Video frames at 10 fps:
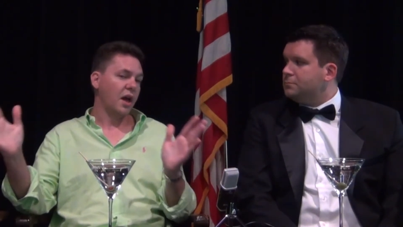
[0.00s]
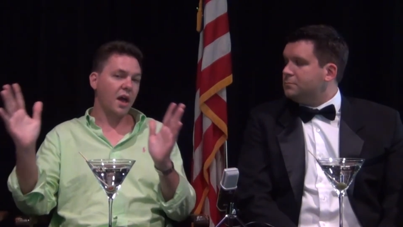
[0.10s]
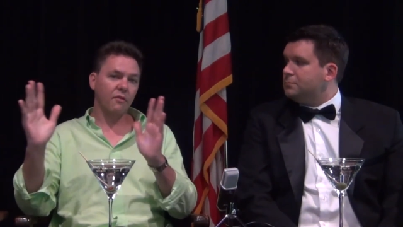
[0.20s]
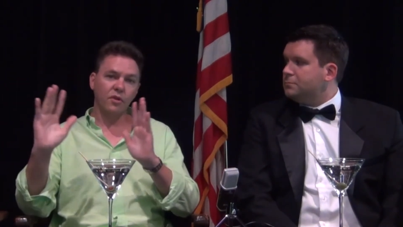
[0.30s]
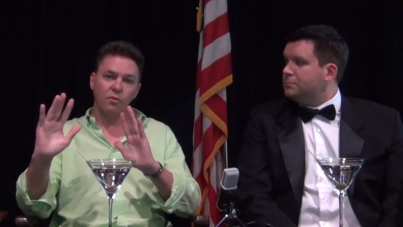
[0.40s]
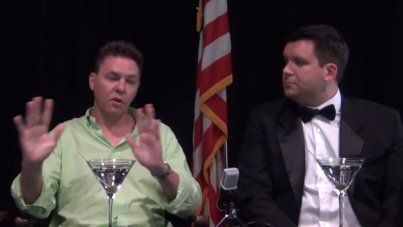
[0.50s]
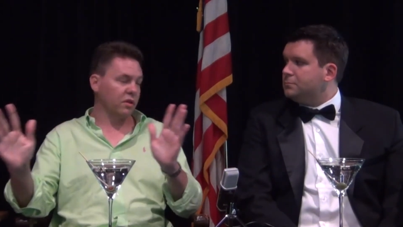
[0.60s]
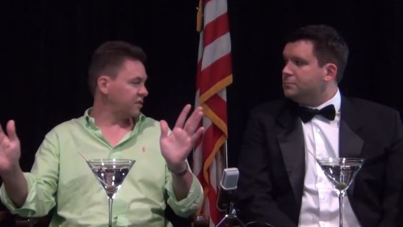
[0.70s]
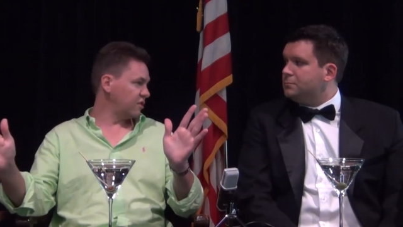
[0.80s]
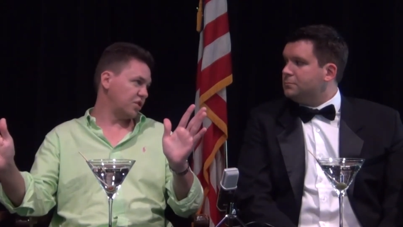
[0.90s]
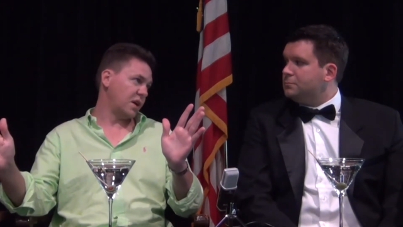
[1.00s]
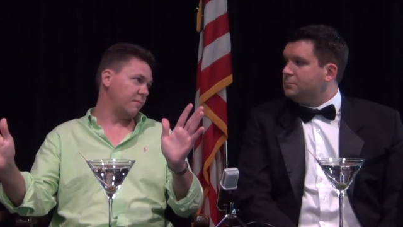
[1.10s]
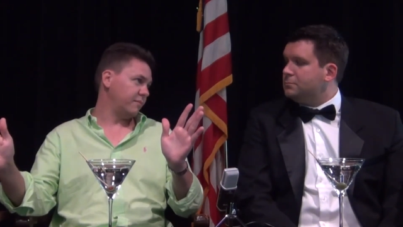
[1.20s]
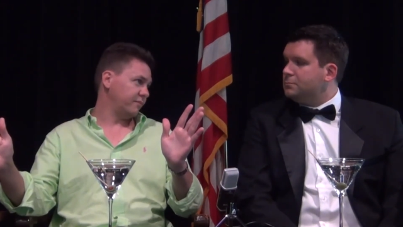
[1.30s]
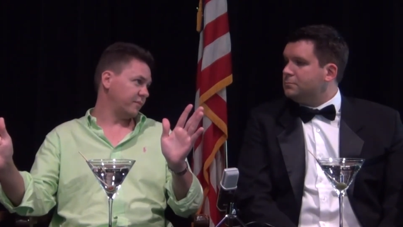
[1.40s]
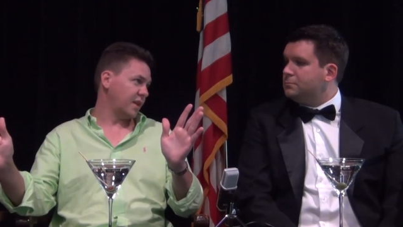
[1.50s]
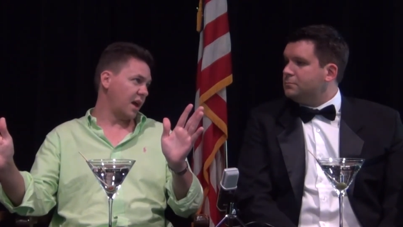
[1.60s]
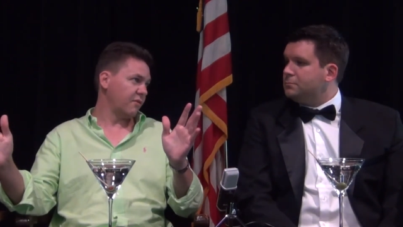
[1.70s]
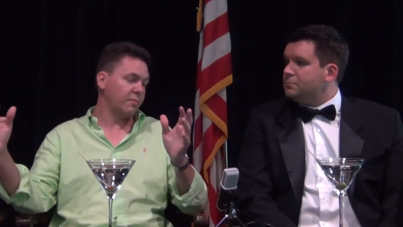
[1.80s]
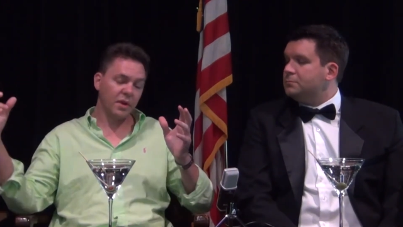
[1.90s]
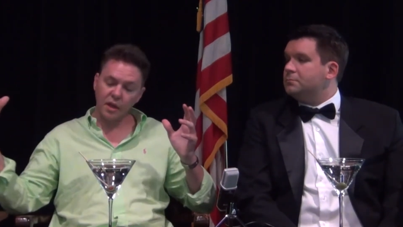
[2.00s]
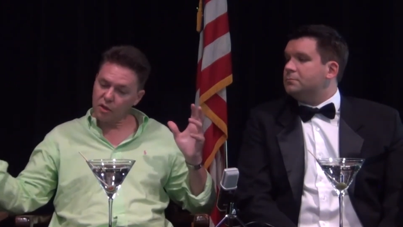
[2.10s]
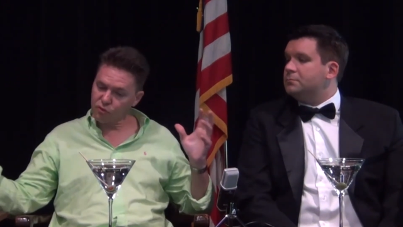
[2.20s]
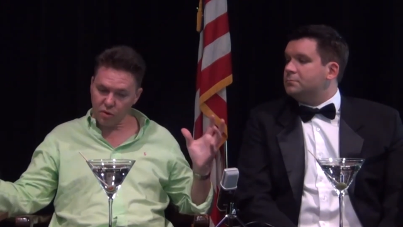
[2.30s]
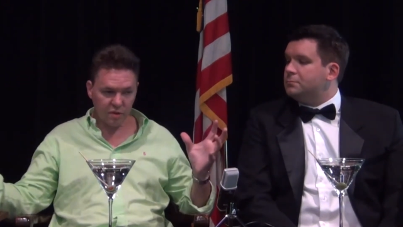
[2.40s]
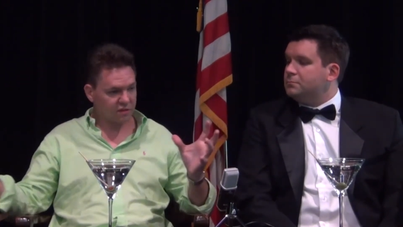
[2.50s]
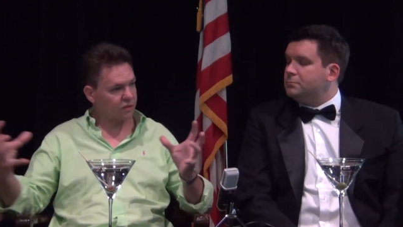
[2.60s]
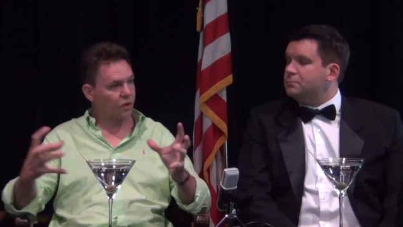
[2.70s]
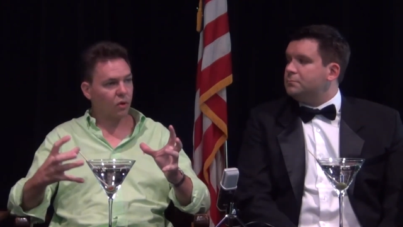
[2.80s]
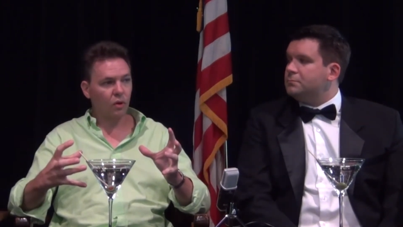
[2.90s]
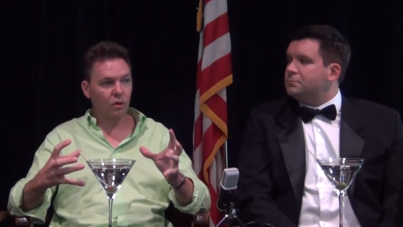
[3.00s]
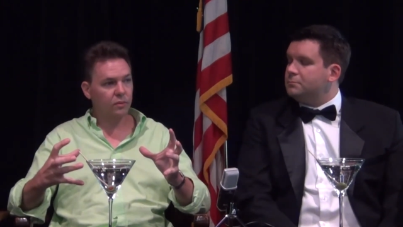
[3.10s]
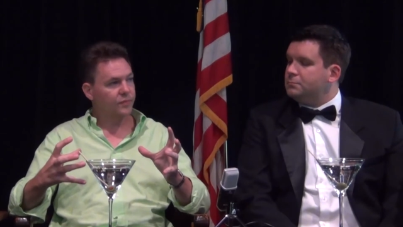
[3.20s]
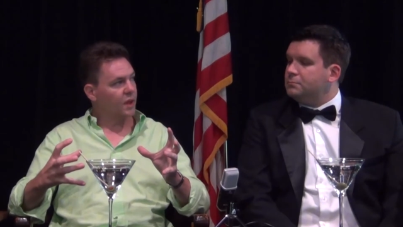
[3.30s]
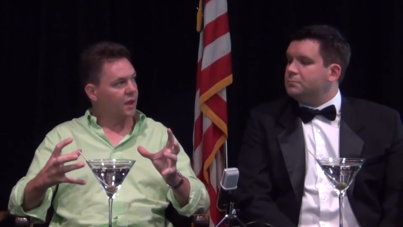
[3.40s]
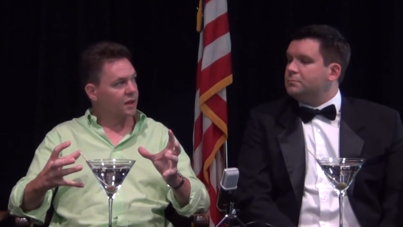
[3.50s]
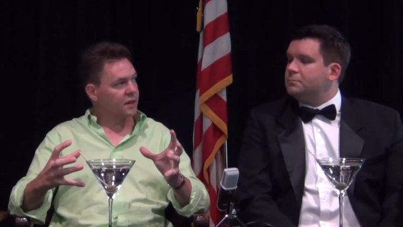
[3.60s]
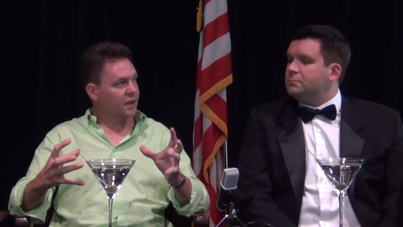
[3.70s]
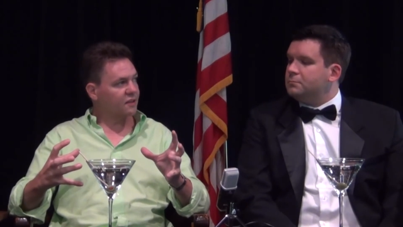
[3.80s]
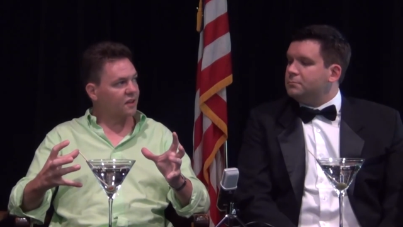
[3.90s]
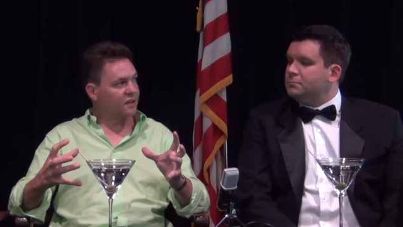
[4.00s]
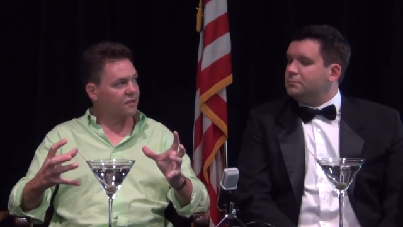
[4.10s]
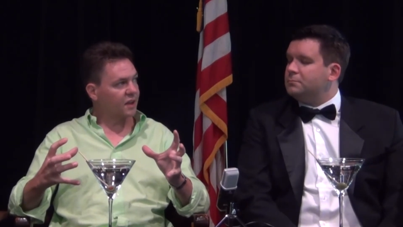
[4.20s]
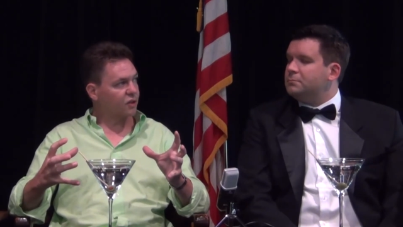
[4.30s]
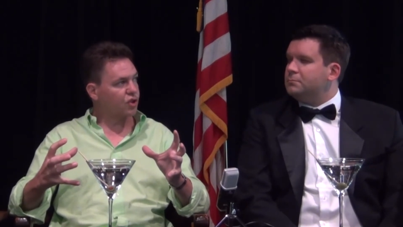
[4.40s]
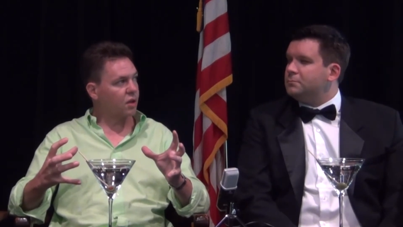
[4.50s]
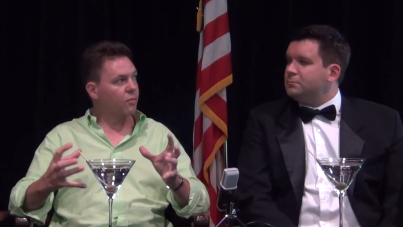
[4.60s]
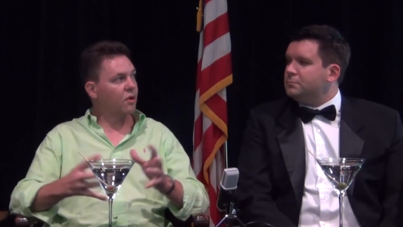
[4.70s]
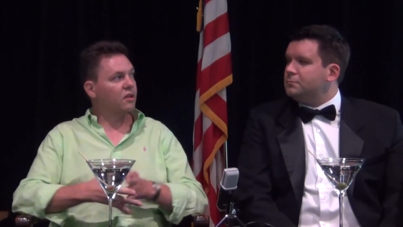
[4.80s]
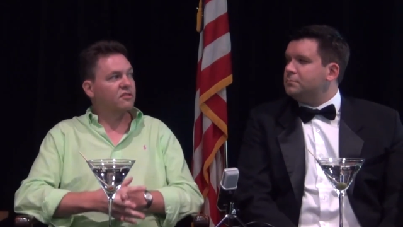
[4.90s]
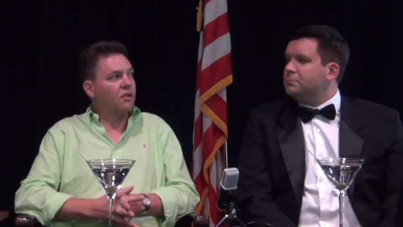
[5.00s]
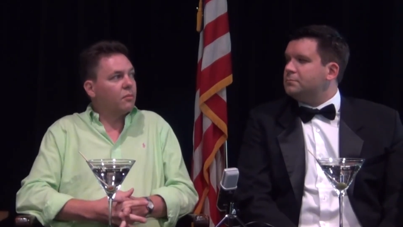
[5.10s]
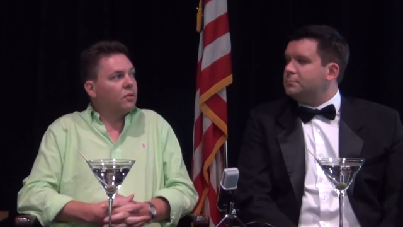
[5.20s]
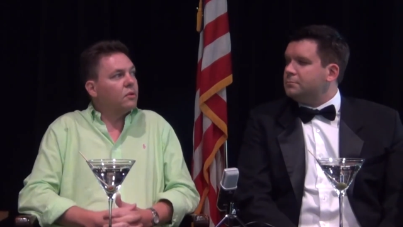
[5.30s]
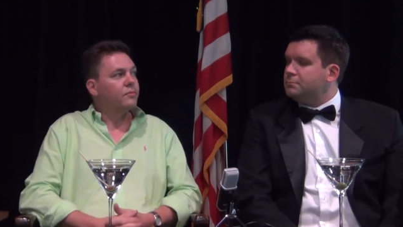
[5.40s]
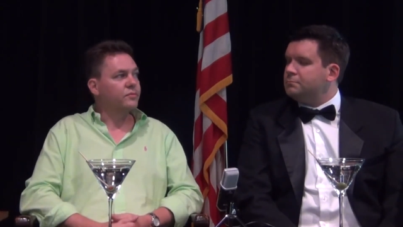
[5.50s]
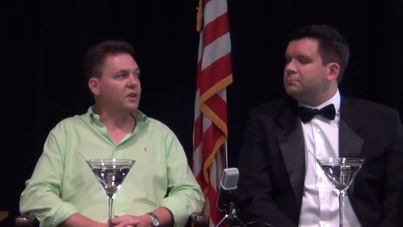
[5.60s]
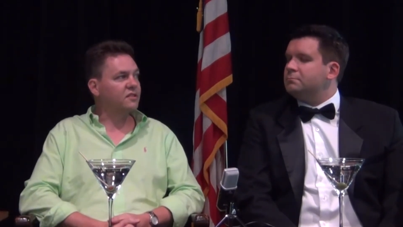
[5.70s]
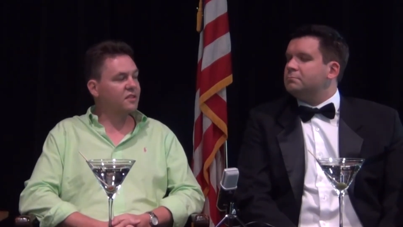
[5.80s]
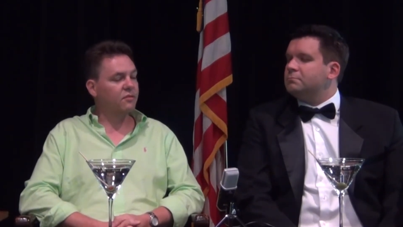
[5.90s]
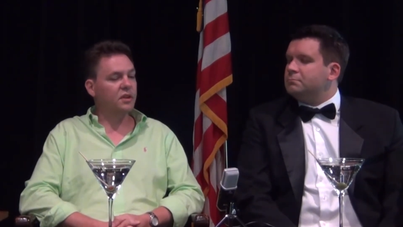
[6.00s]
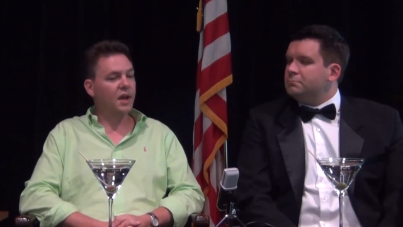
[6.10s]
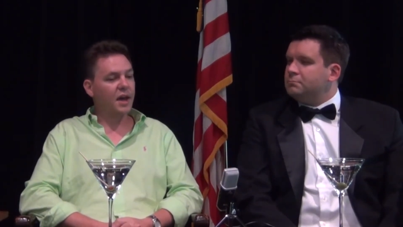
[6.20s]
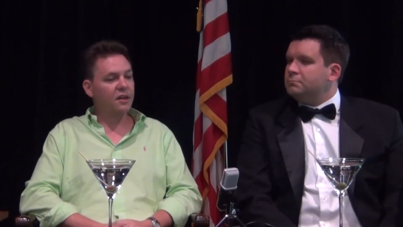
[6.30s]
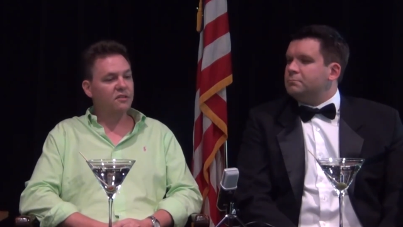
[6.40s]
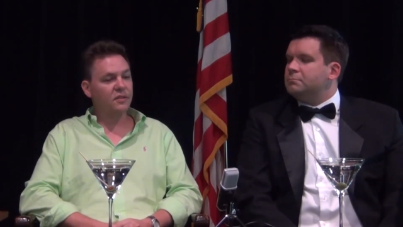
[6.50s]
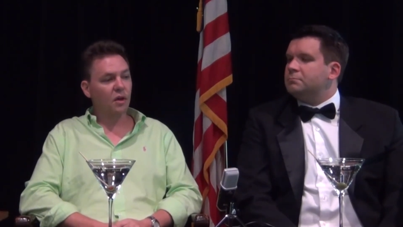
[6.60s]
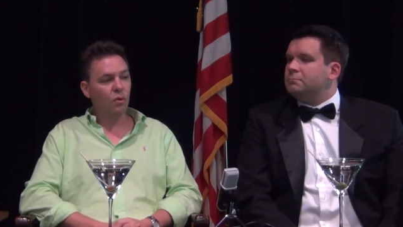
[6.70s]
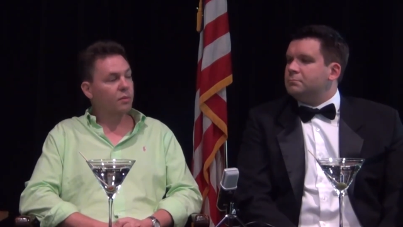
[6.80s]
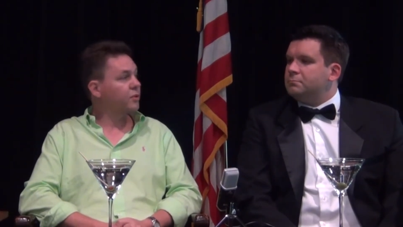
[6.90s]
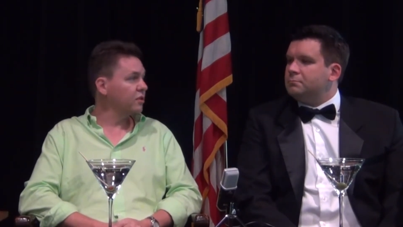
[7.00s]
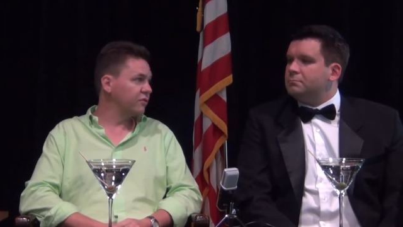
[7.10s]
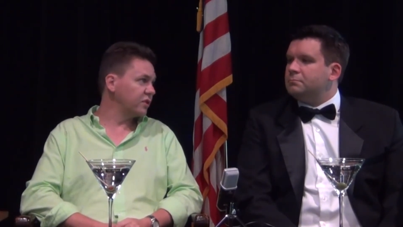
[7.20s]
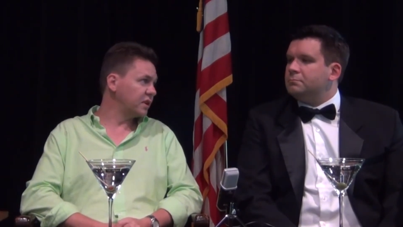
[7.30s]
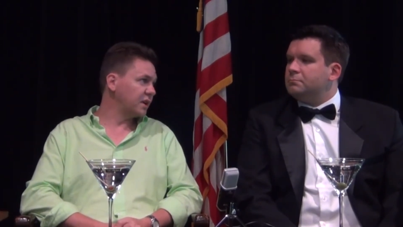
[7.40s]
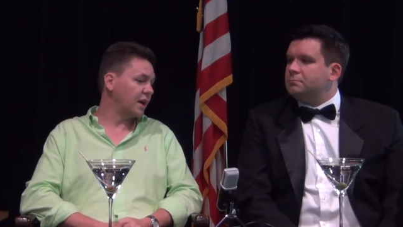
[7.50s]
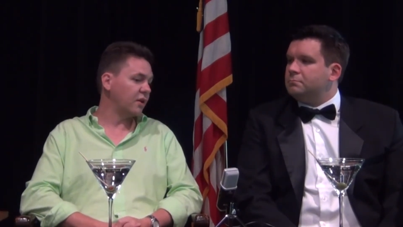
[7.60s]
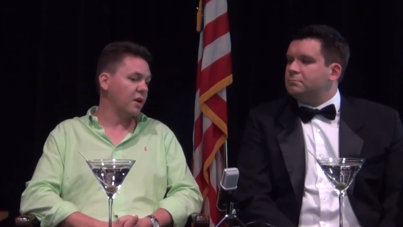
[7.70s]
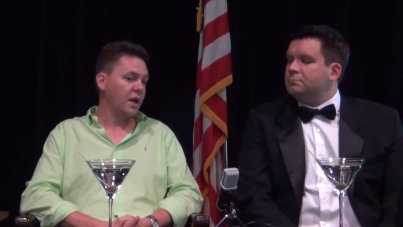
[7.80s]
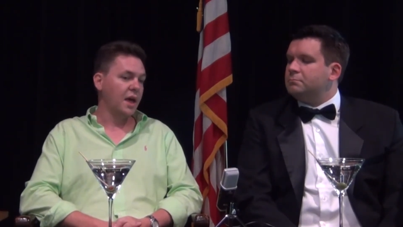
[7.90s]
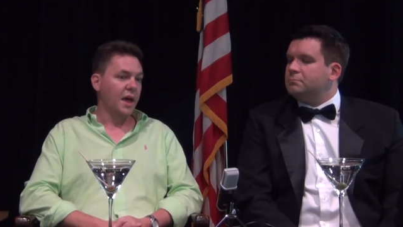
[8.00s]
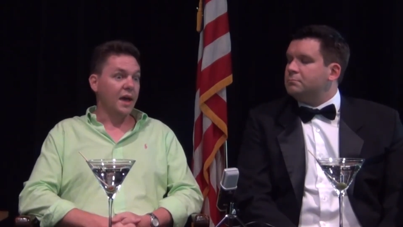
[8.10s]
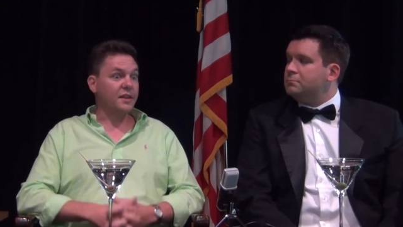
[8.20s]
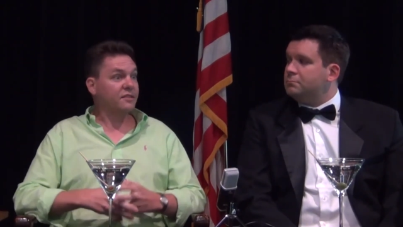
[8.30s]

Speaker 1: every role is a gem, everybody contributes to the whole. Like I said, it's like a chamber ensemble, these seven guys, and they work beautifully together. And